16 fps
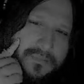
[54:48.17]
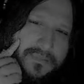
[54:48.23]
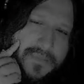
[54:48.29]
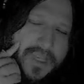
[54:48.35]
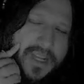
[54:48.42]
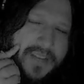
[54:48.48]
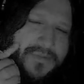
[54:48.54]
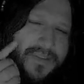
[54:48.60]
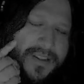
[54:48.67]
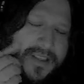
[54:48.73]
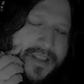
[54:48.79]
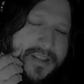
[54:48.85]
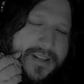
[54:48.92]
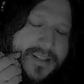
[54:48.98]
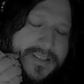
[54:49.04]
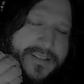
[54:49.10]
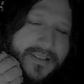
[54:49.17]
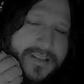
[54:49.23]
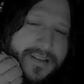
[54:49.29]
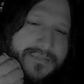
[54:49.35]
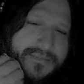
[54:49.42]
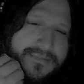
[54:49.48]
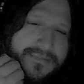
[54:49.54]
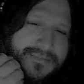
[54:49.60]
And even then, that's
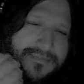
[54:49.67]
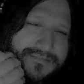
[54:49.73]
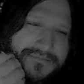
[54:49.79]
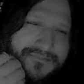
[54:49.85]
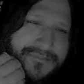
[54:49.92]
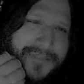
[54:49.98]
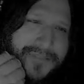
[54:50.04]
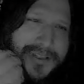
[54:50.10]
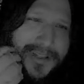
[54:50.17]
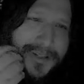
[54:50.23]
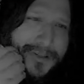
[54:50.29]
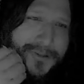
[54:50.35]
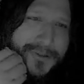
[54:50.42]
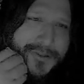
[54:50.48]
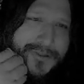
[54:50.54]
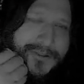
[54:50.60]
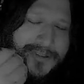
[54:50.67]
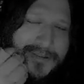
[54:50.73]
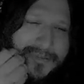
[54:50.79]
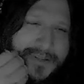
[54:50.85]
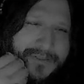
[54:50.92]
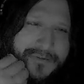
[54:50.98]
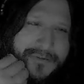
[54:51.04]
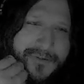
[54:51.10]
a little too
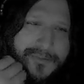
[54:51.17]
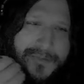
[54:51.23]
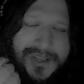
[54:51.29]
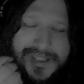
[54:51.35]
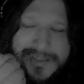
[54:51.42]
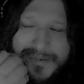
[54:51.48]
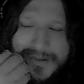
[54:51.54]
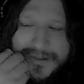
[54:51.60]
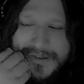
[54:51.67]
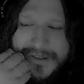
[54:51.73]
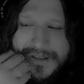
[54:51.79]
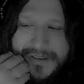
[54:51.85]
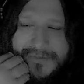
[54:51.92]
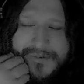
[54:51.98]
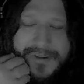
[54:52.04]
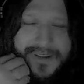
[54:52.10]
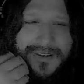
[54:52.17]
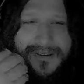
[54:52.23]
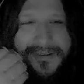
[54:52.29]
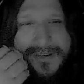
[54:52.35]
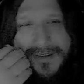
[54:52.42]
limited for me, especially if we